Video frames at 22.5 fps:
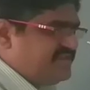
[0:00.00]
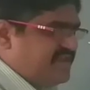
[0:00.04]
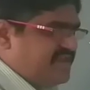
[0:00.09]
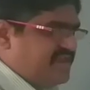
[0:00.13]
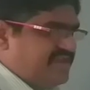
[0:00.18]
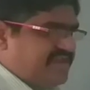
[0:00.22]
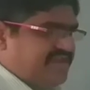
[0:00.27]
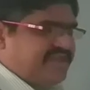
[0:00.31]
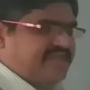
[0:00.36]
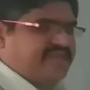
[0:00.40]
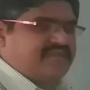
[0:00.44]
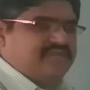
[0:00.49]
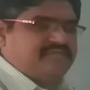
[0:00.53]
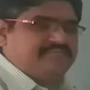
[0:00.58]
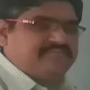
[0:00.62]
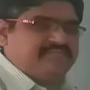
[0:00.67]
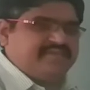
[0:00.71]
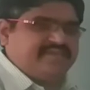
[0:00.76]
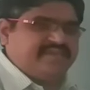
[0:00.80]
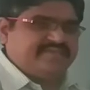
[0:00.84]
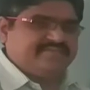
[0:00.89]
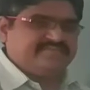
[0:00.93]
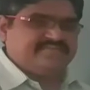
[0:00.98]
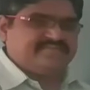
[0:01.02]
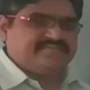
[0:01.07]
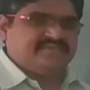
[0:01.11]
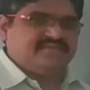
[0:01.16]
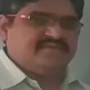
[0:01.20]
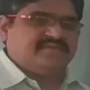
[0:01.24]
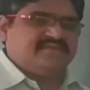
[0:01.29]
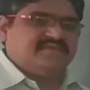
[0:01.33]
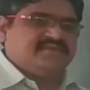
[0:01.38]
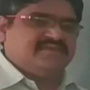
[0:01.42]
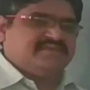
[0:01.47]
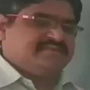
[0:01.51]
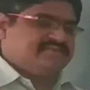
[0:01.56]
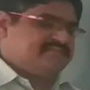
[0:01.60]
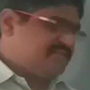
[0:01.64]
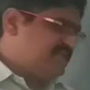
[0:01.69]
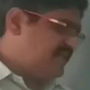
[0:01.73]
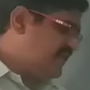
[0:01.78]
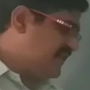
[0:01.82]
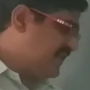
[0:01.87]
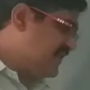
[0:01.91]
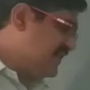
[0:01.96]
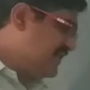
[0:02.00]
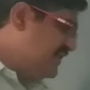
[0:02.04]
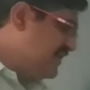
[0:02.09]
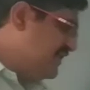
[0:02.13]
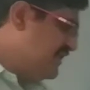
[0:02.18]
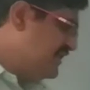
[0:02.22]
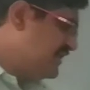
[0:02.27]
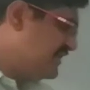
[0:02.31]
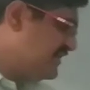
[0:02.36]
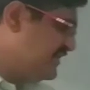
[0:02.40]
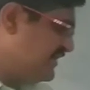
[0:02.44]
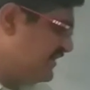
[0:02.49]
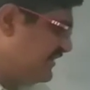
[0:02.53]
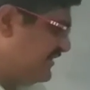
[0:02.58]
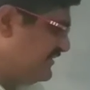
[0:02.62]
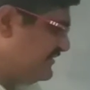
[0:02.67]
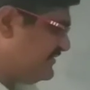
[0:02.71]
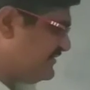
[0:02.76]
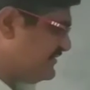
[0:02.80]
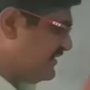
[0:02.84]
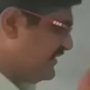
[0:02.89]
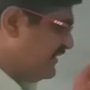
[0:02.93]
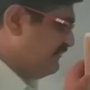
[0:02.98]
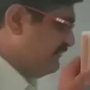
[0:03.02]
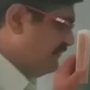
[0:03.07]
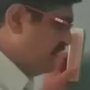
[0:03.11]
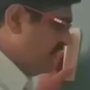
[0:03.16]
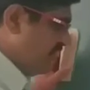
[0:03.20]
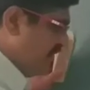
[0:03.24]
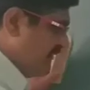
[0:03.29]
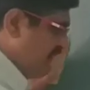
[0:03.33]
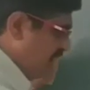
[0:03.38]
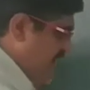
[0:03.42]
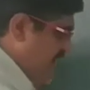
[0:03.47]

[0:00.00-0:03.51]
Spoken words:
are taken place. A step.